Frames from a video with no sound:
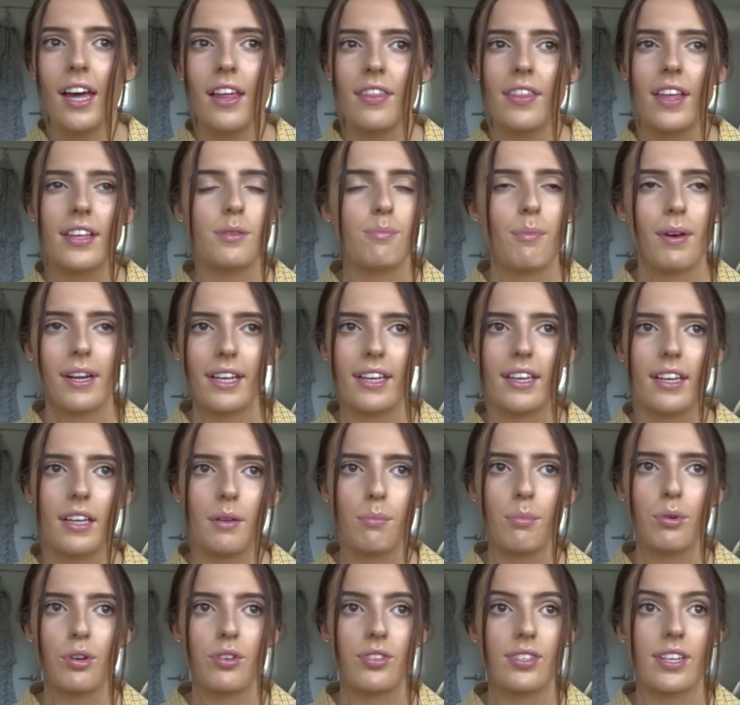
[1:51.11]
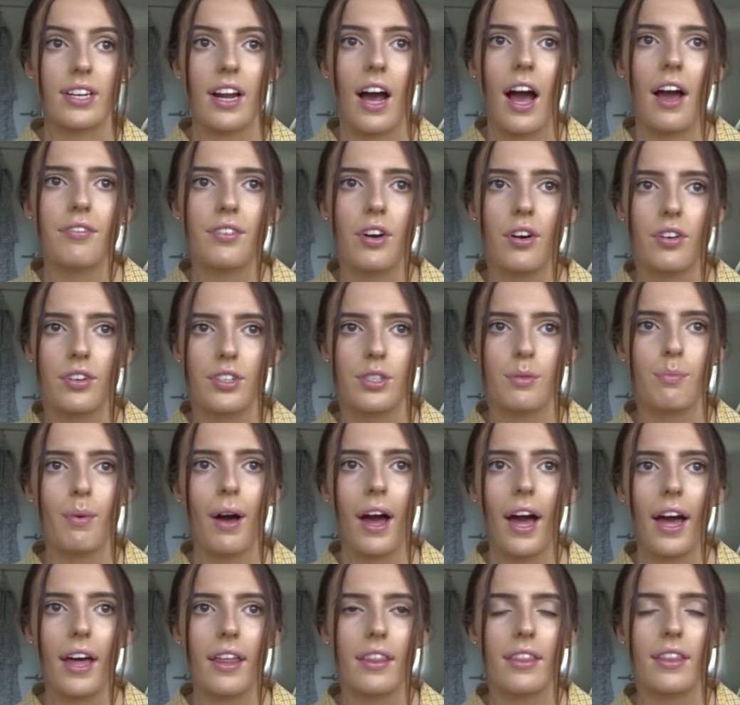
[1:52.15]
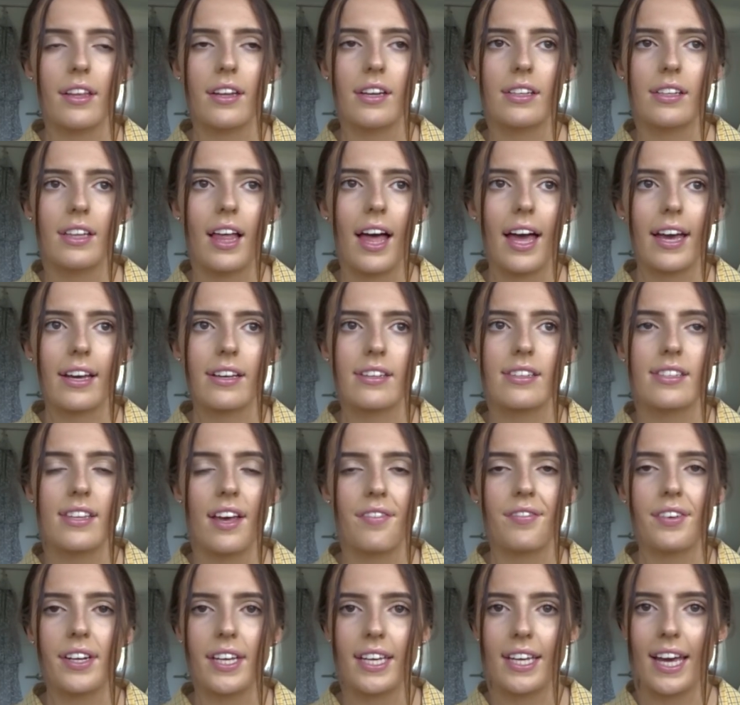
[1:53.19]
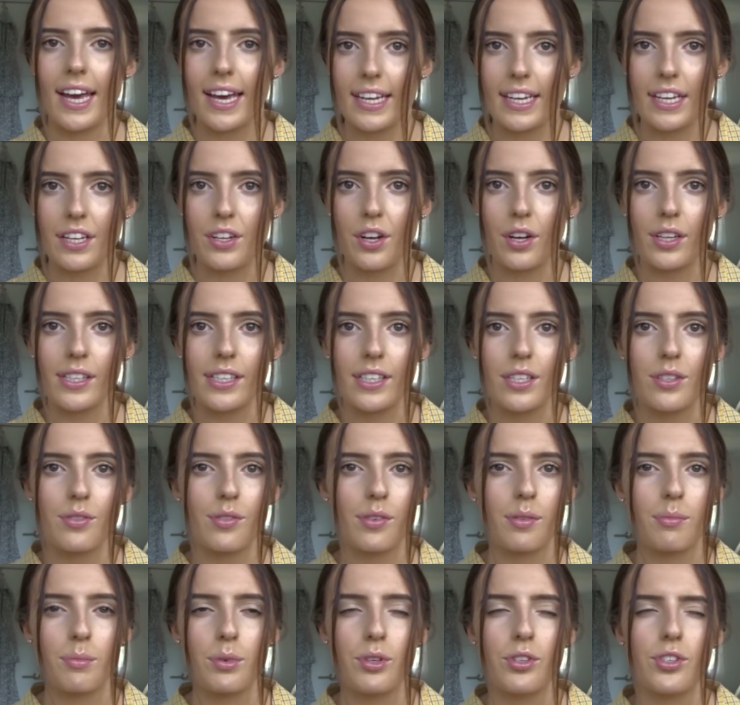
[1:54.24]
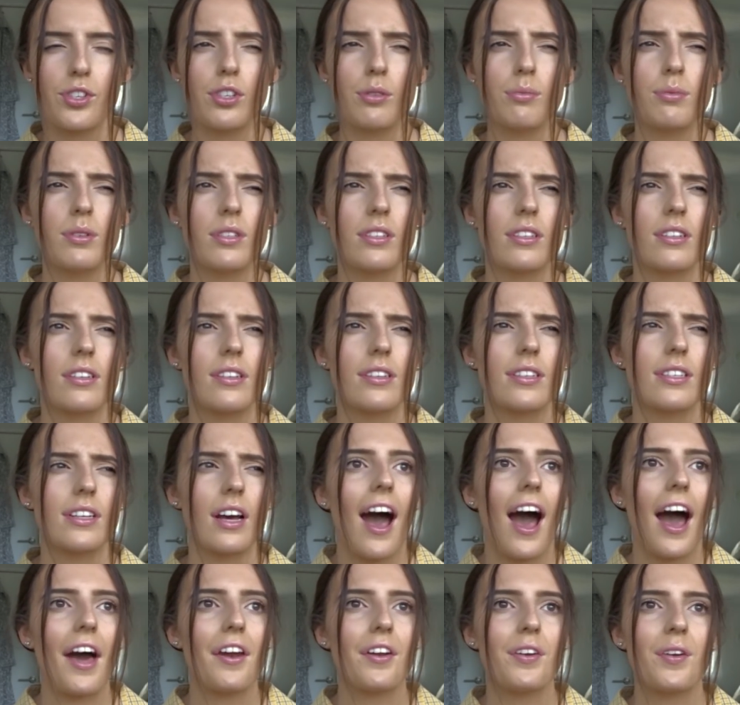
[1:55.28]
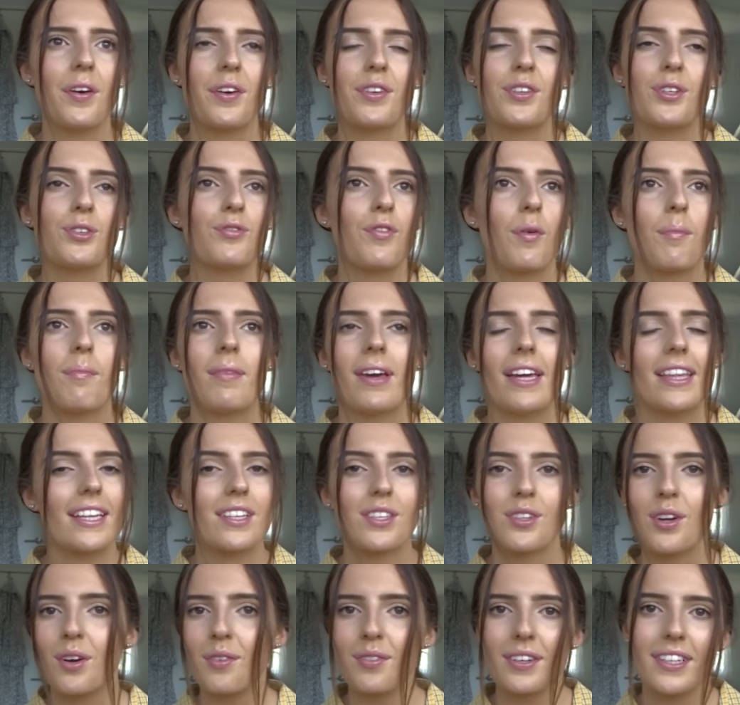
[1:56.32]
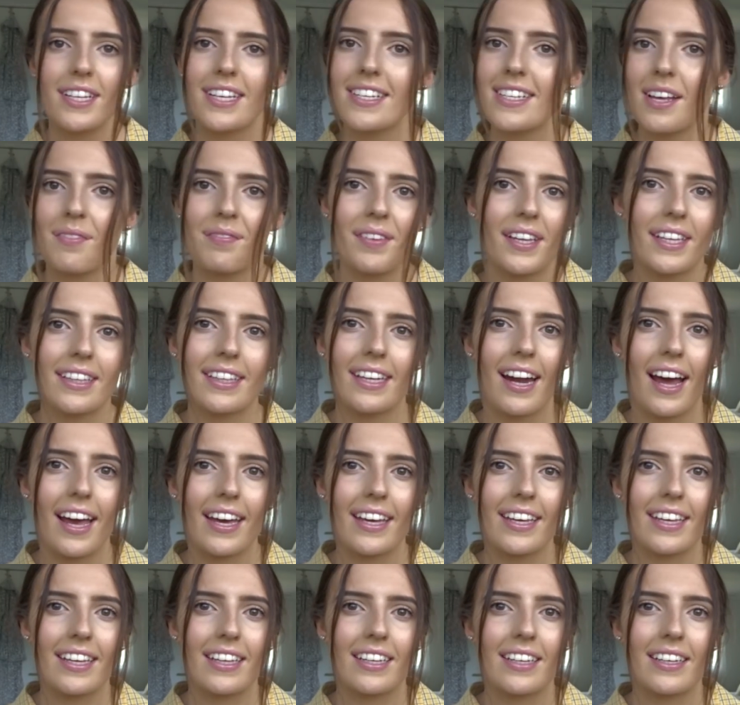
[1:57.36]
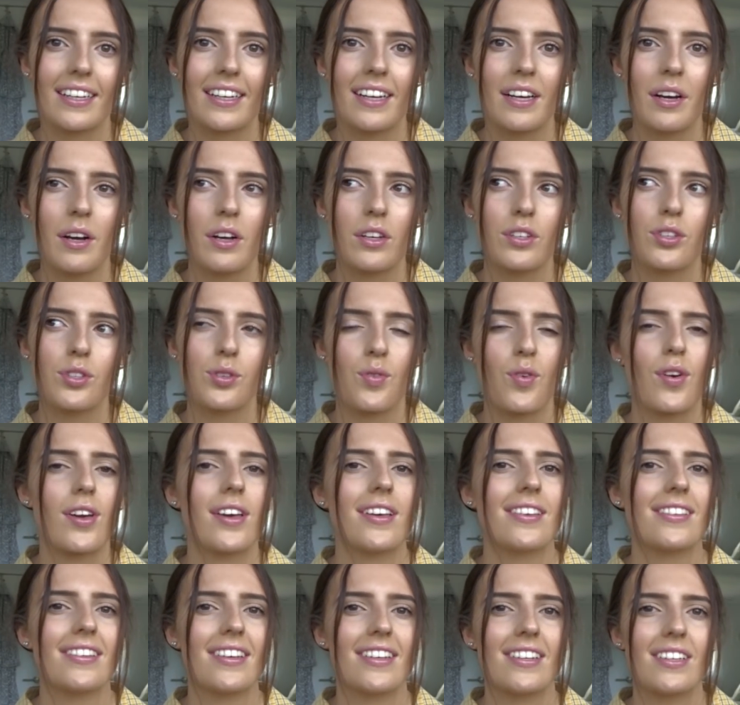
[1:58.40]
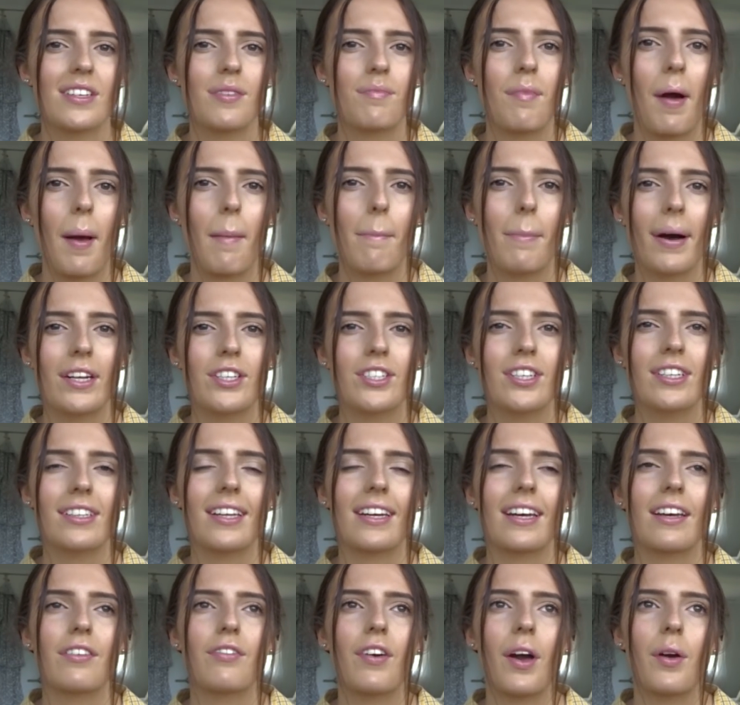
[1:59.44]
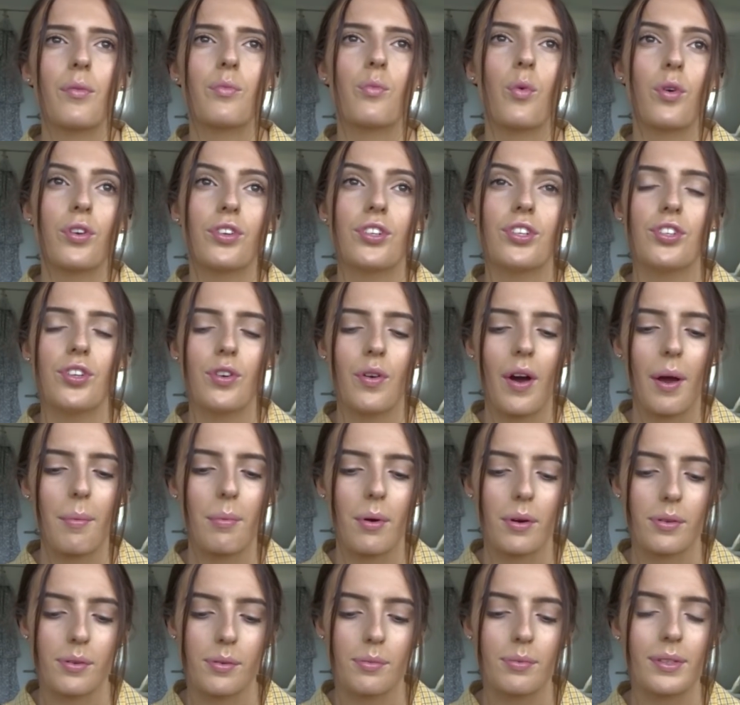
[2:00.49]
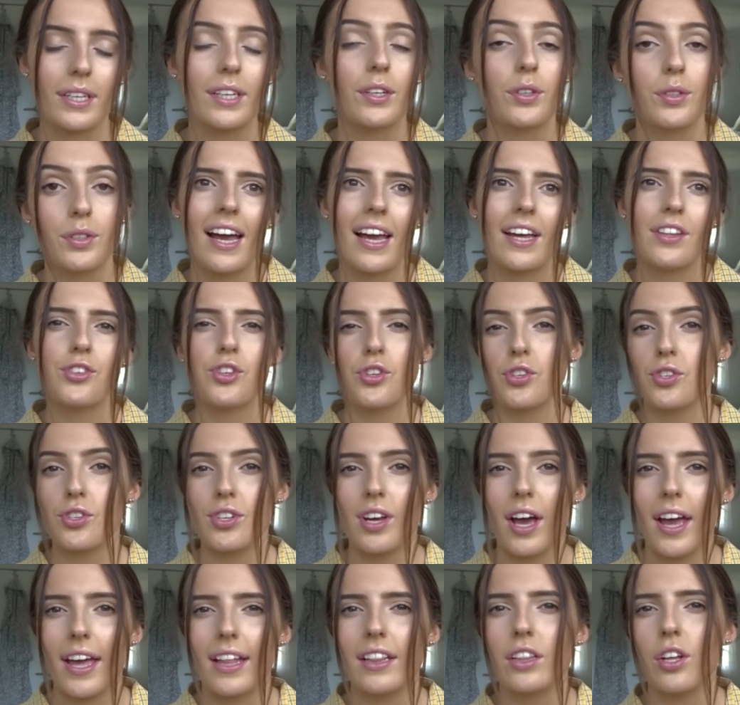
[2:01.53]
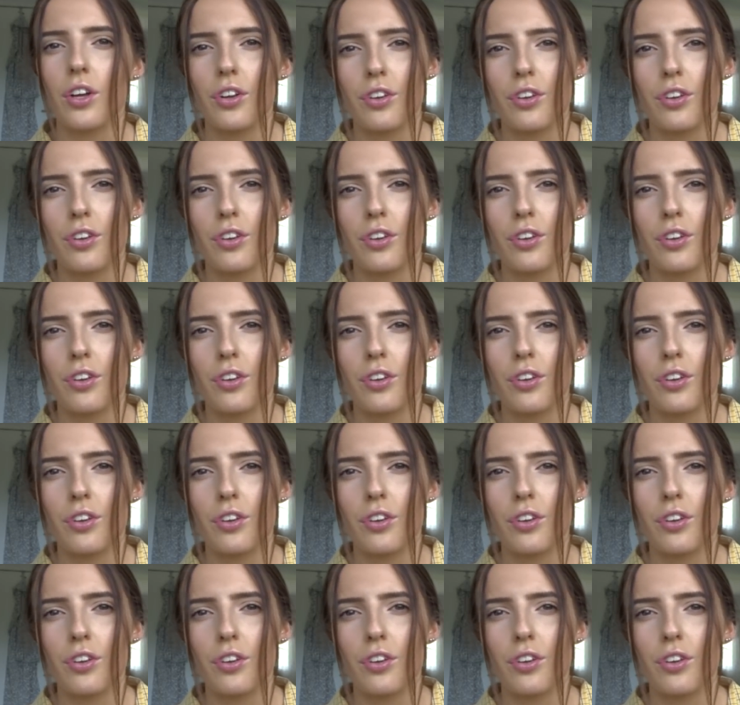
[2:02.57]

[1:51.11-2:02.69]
there's many ebooks that I've gone to buy that are like $70, $80 from YouTubers and stuff. I don't know, just for me, that's not really something that I can squeeze into my budget. Like, if I wanted to, I probably could. It's just a lot